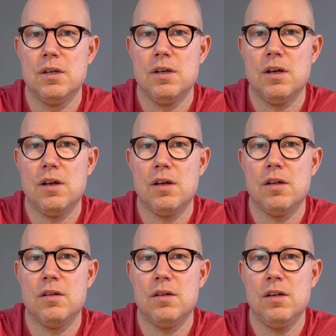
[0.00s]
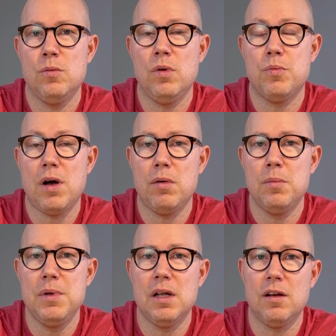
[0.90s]
it will probably
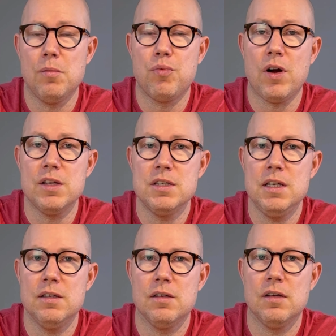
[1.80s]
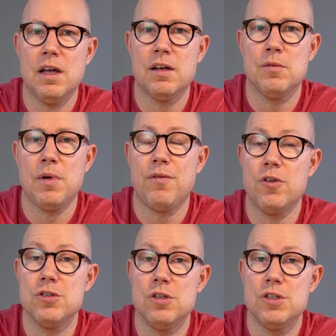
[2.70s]
be a little pricey, and my
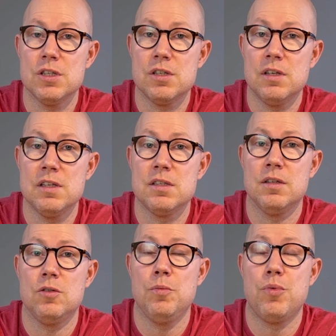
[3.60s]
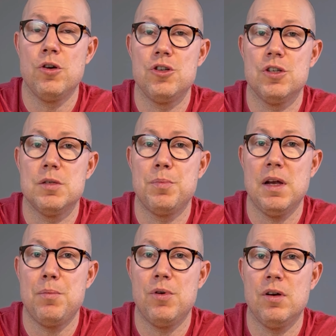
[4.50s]
first suggestion is to purchase
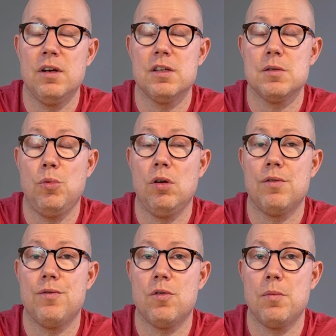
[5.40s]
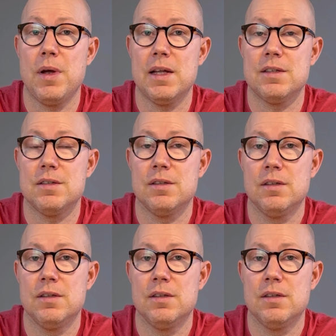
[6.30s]
paper in a smaller format,